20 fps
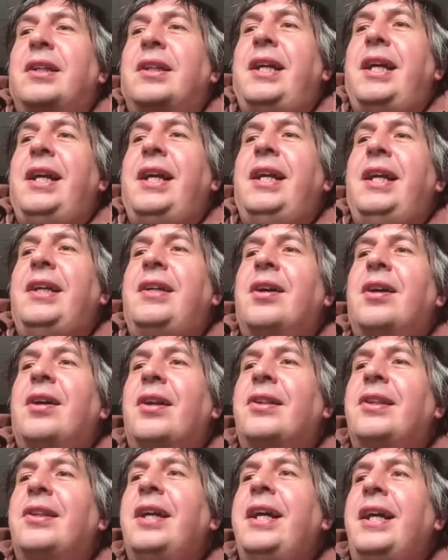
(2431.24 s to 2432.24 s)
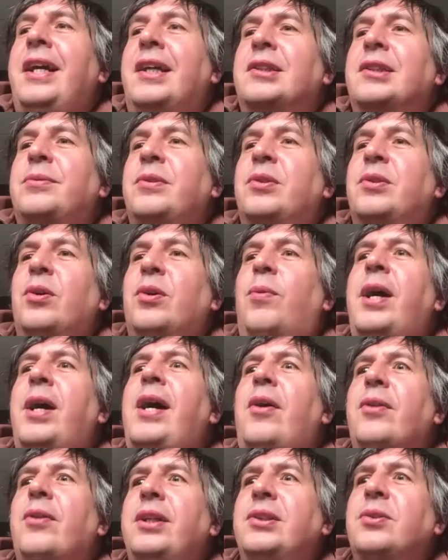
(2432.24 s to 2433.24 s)
key kind of things. We thought,
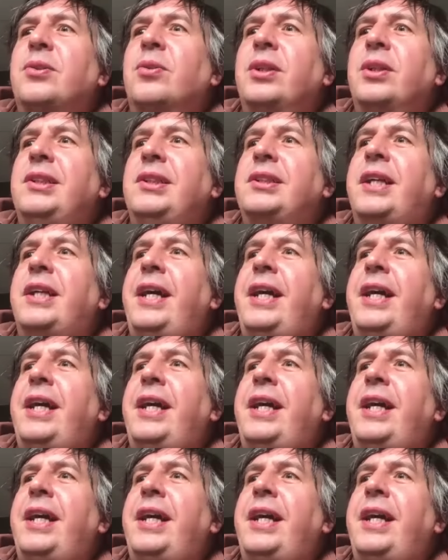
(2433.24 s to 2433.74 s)
wow, there's all these